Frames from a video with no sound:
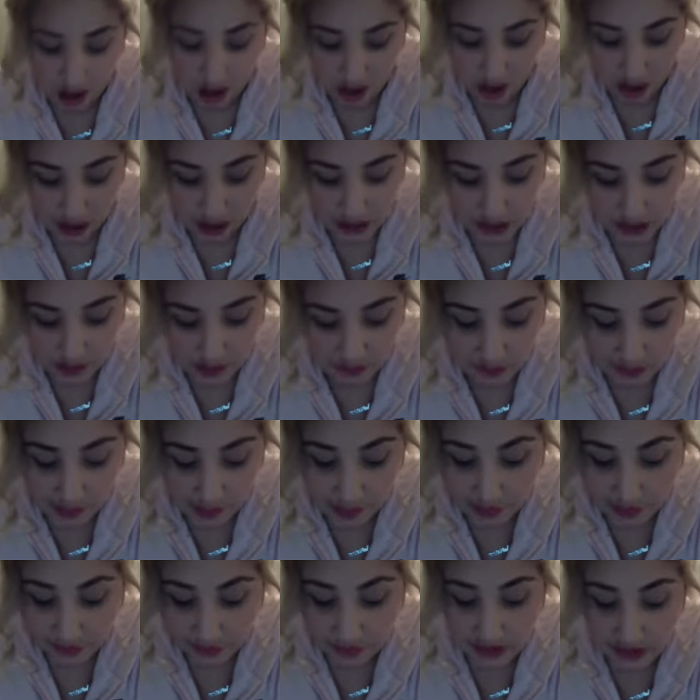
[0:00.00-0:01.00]
I do
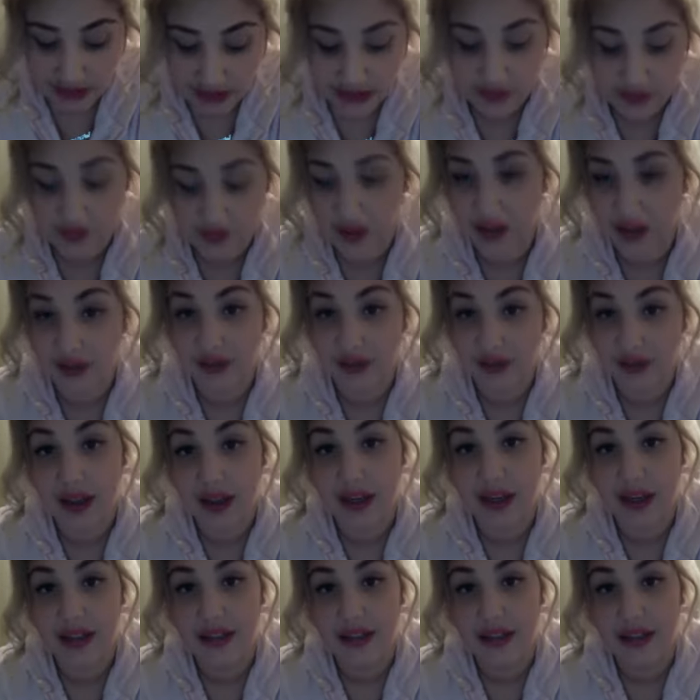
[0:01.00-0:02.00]
family, friends, fun,
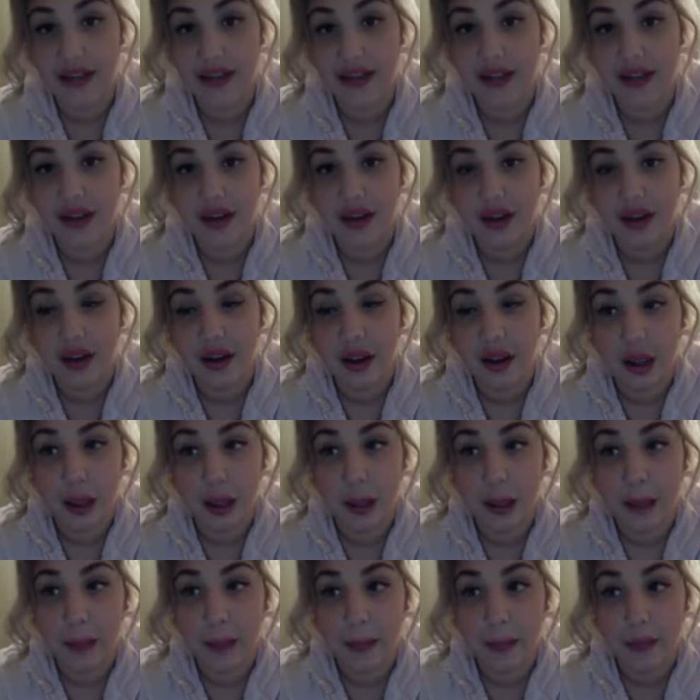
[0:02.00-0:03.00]

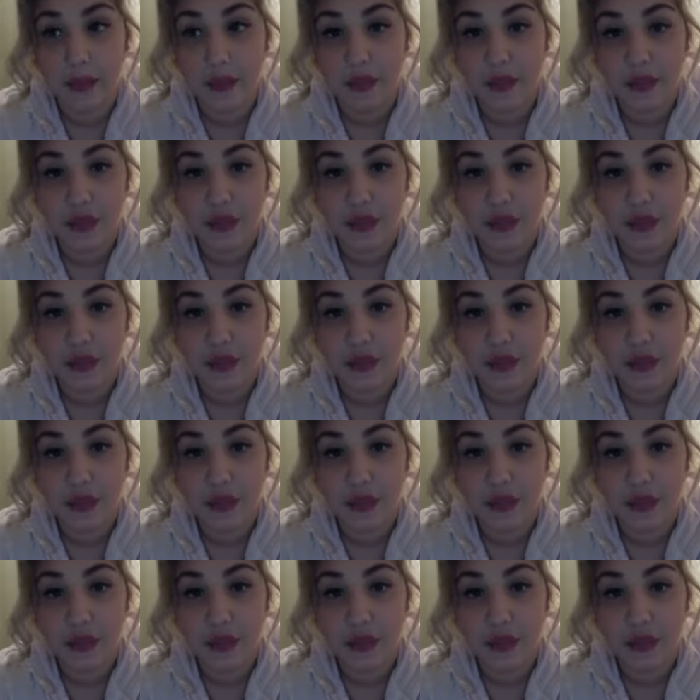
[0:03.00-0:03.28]
finance.